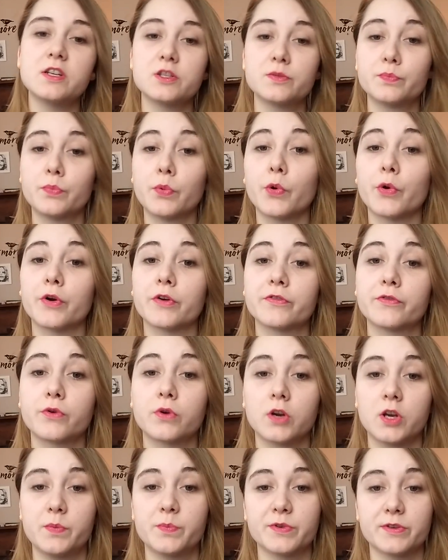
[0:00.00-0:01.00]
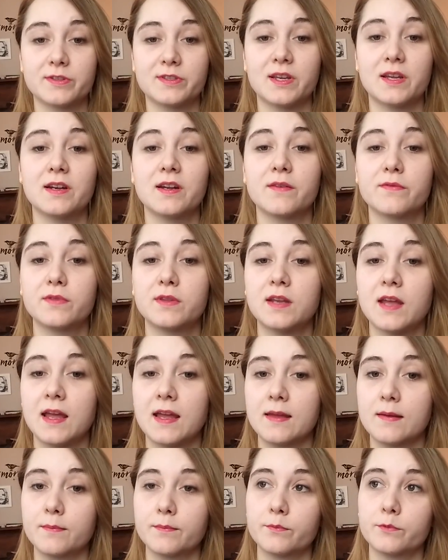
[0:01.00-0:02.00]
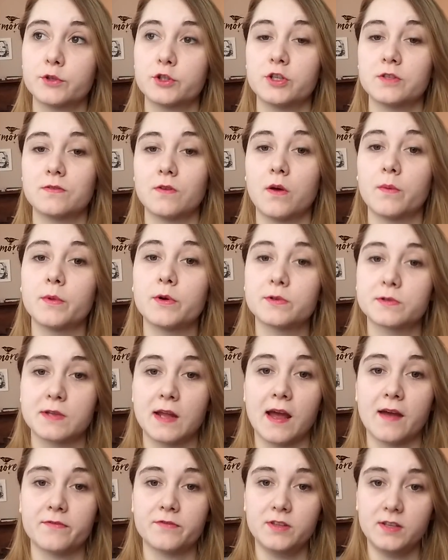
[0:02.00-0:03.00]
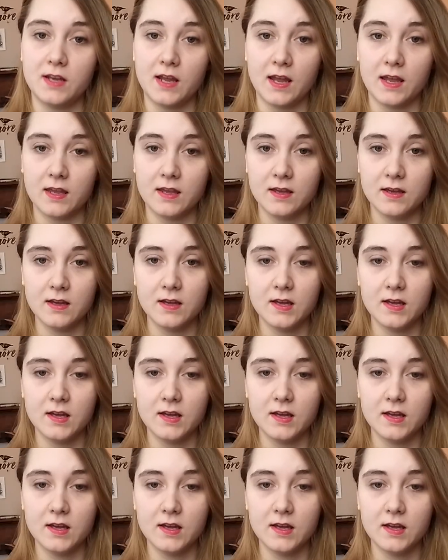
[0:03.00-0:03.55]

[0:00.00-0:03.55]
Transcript: is bored 40% of the day, which is almost half the day.